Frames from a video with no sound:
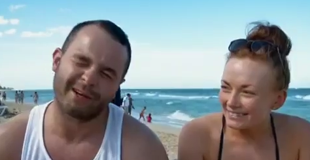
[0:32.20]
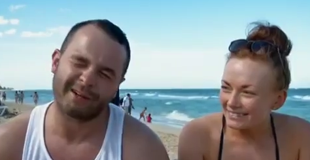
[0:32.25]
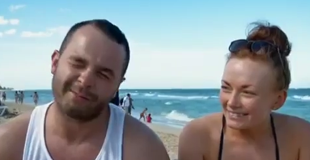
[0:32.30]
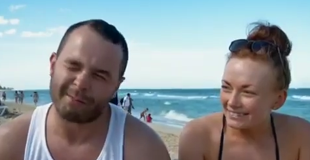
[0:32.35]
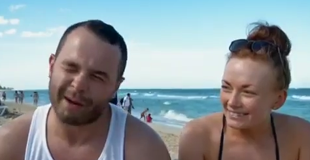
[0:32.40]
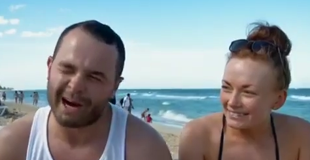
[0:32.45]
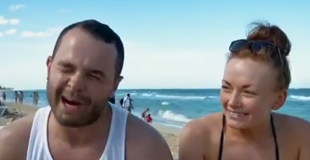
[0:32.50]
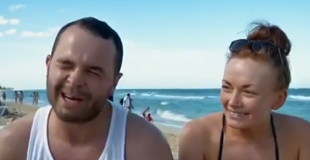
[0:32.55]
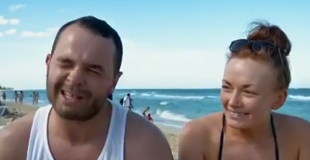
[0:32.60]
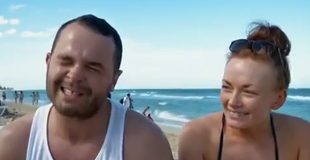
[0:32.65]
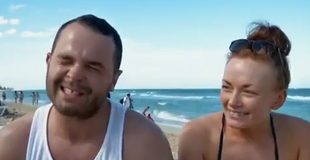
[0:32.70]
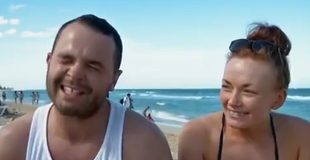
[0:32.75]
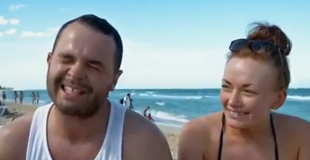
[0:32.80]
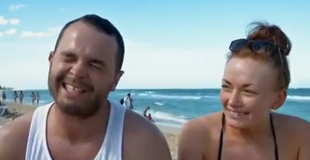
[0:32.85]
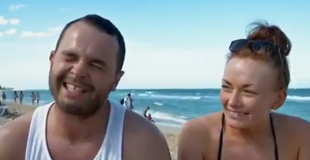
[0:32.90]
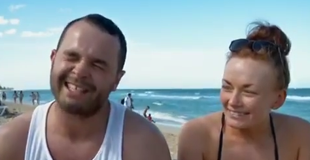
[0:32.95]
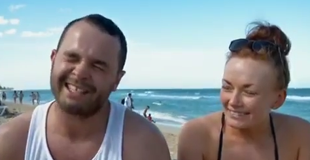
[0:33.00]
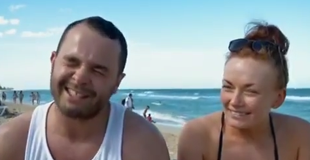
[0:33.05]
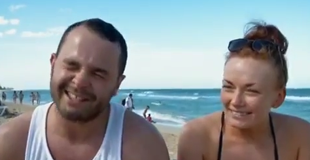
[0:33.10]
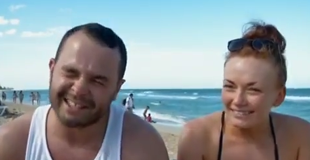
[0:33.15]
Speaker 1: to
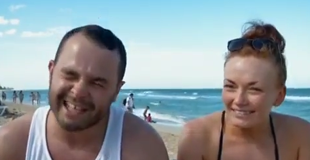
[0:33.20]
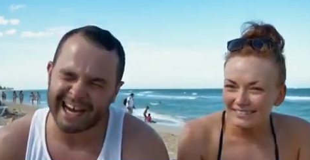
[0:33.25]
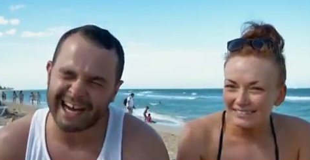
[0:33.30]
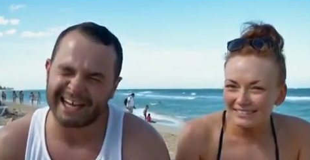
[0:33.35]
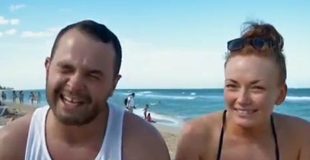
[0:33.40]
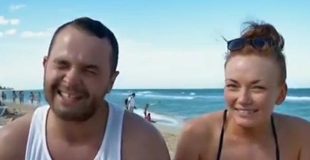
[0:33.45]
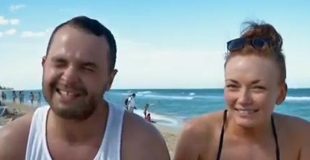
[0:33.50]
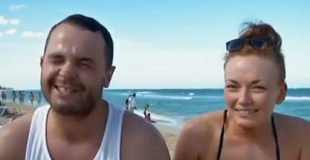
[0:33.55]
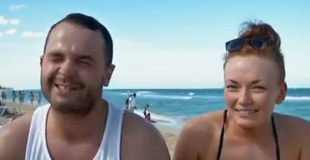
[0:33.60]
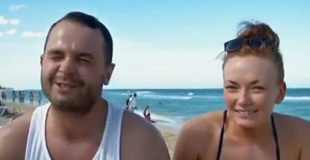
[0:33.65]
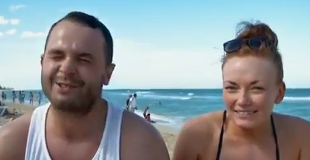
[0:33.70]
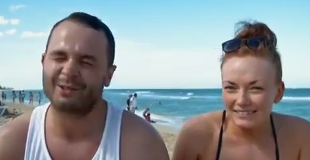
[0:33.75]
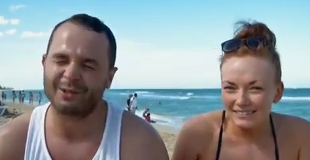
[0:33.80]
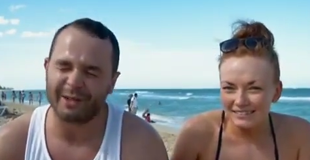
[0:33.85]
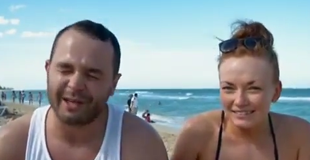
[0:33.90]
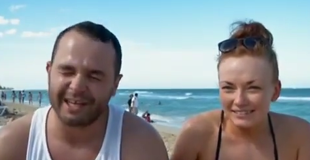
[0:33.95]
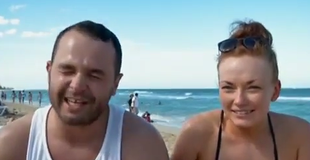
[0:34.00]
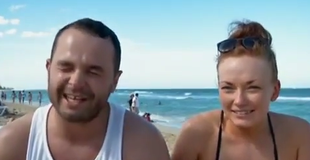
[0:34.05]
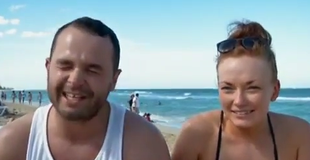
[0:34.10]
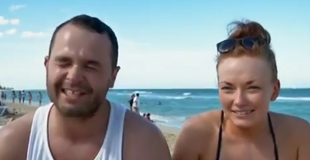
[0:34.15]
party, dance,
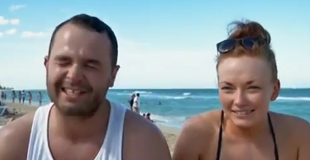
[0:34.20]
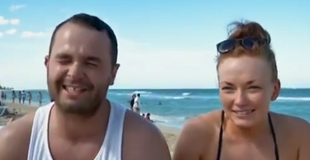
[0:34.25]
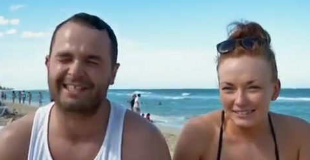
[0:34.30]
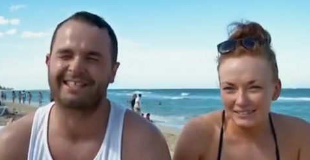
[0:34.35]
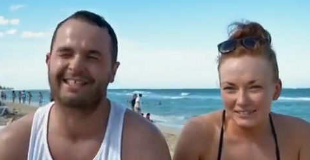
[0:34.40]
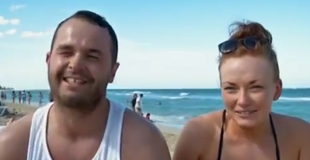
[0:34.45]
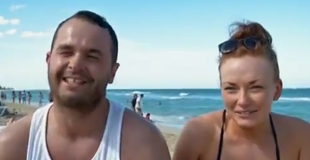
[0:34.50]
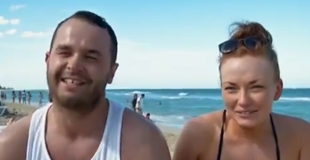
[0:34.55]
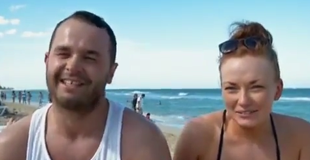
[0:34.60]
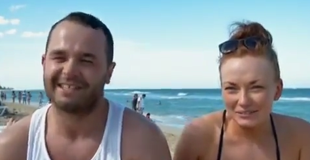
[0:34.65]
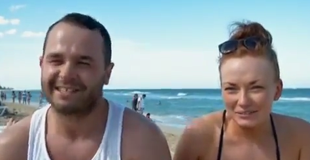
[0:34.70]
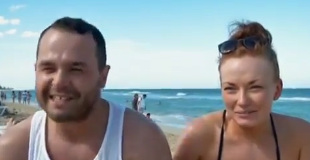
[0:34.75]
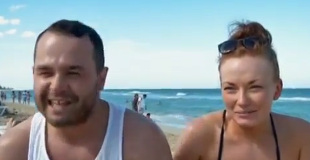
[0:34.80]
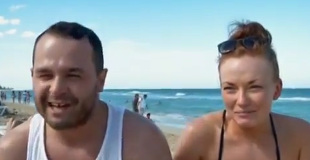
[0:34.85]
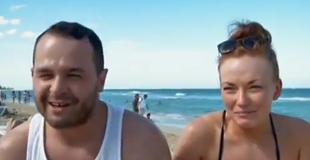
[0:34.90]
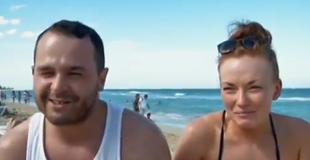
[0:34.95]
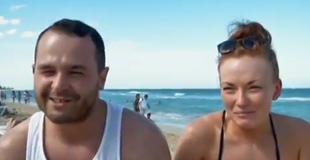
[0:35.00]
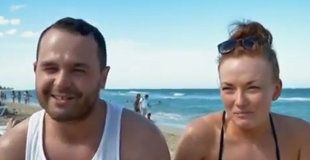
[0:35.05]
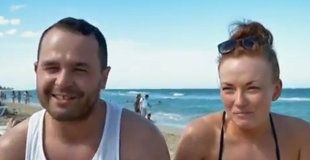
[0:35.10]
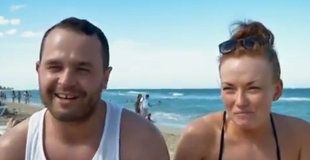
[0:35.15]
drink,
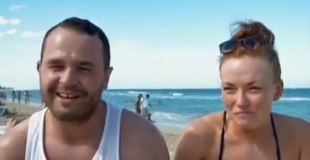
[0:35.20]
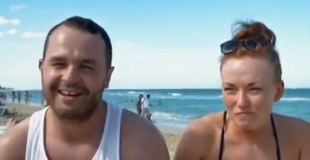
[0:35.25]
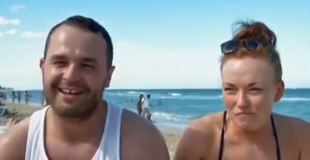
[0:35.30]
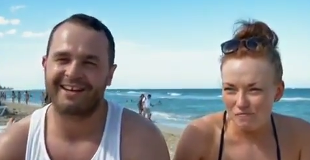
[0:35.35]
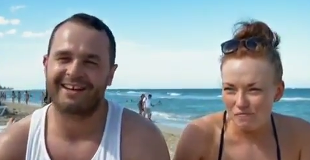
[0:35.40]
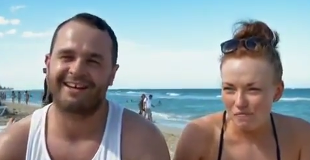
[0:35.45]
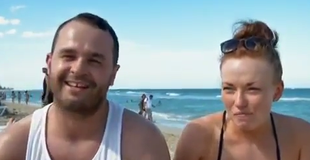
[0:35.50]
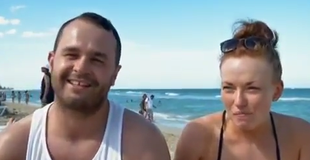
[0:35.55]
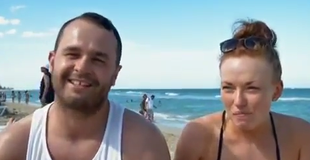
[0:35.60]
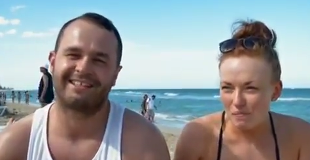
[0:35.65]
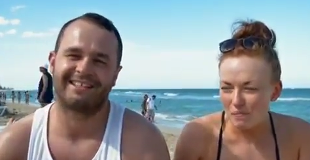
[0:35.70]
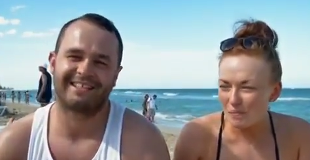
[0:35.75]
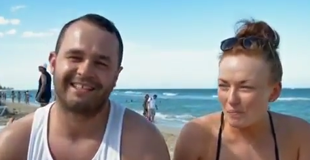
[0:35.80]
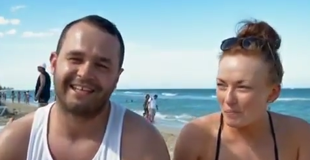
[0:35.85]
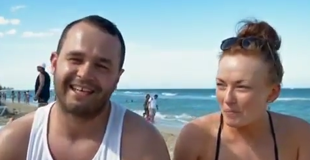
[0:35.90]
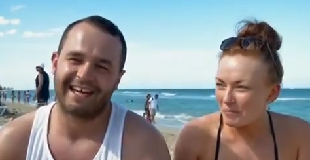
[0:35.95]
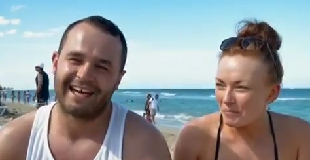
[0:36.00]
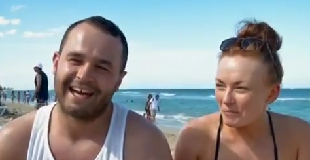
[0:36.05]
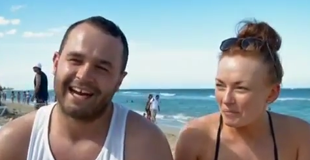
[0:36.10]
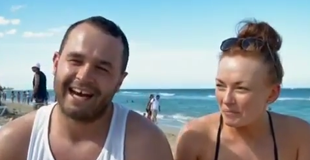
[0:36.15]
salsa,
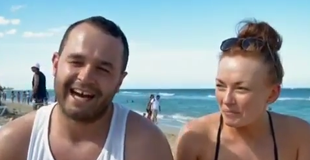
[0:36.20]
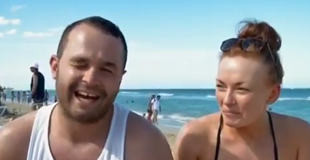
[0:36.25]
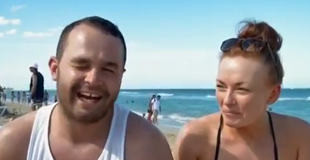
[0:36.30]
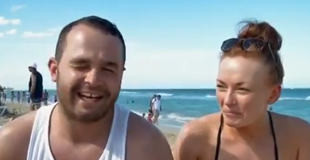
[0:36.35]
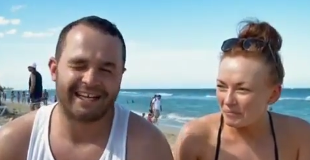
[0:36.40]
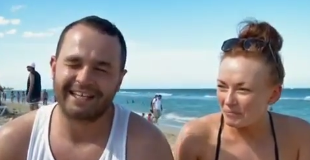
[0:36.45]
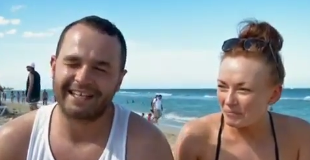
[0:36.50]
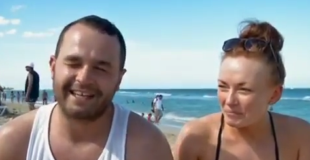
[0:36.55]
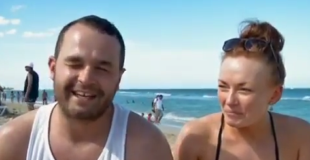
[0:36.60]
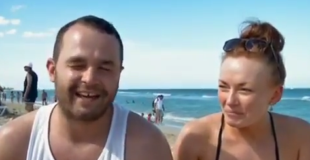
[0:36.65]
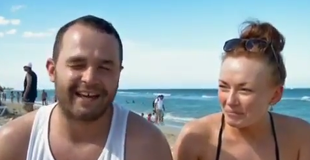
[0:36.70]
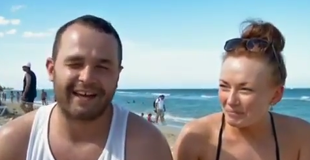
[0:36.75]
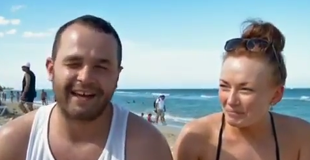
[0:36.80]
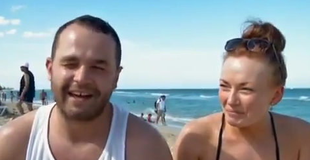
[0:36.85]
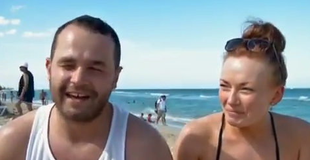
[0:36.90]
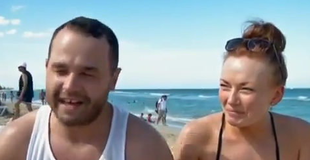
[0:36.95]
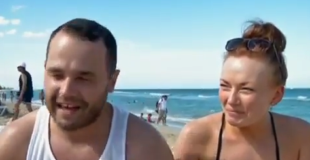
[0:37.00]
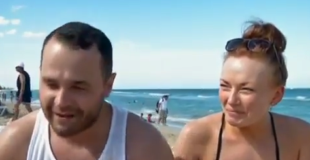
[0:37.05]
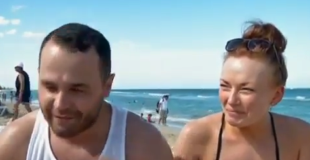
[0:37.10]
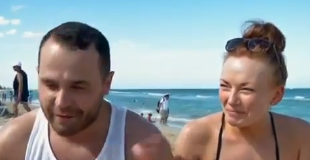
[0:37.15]
and
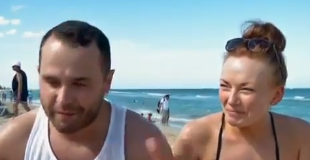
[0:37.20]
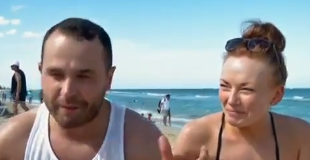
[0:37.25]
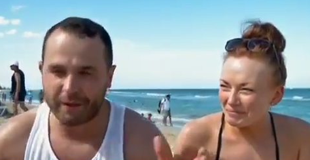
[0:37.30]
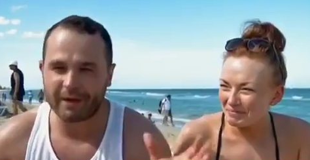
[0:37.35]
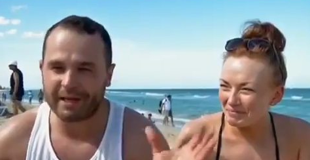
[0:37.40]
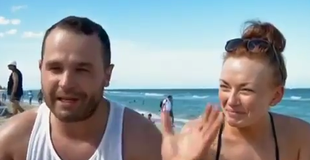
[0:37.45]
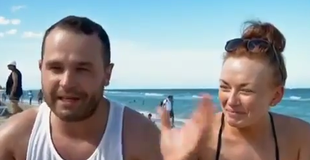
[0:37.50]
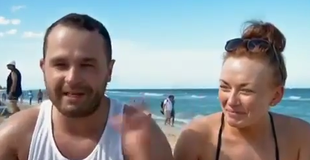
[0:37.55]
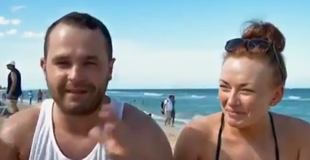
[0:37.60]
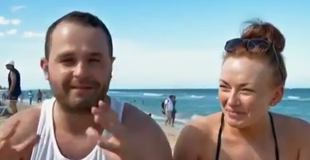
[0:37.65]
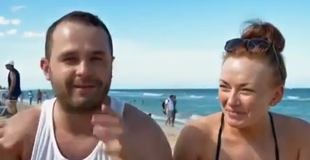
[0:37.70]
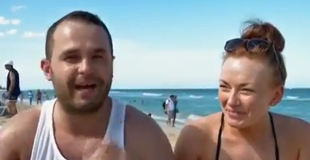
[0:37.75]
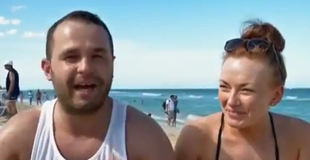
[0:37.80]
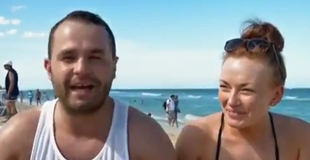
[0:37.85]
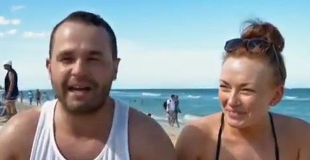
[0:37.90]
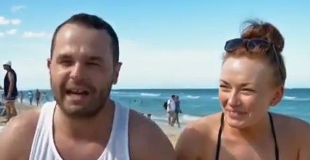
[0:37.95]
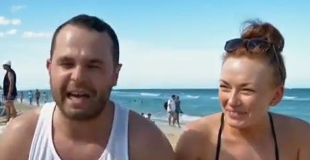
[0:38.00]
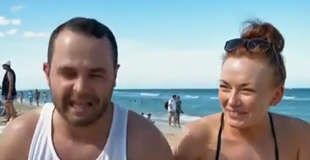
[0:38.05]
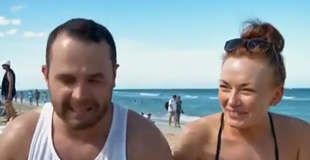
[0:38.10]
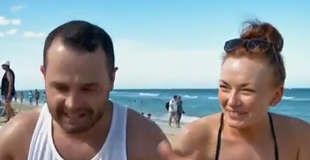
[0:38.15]
everybody
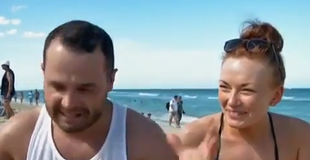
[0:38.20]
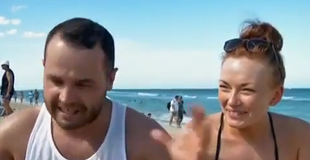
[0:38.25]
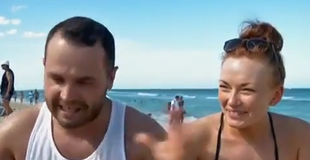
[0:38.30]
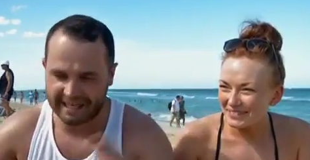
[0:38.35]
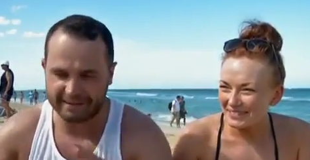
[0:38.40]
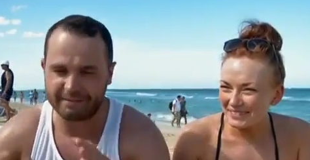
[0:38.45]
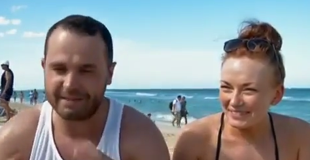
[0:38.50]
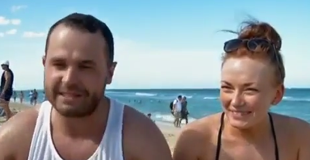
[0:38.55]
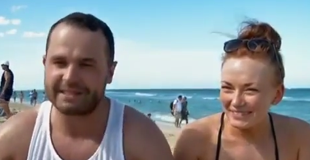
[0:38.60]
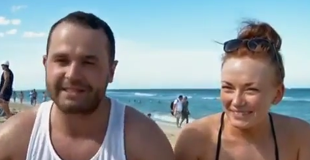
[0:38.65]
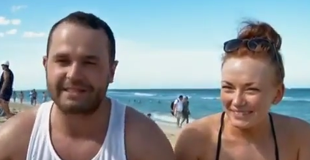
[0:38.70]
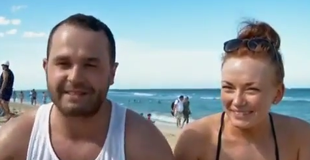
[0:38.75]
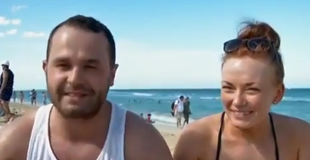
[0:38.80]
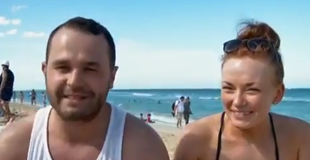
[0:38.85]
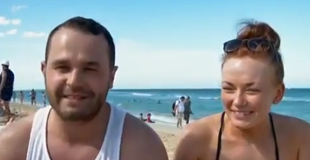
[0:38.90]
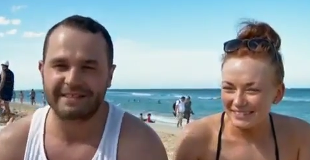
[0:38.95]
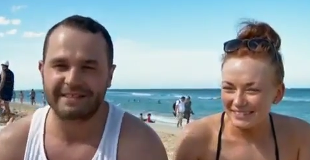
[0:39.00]
at night time is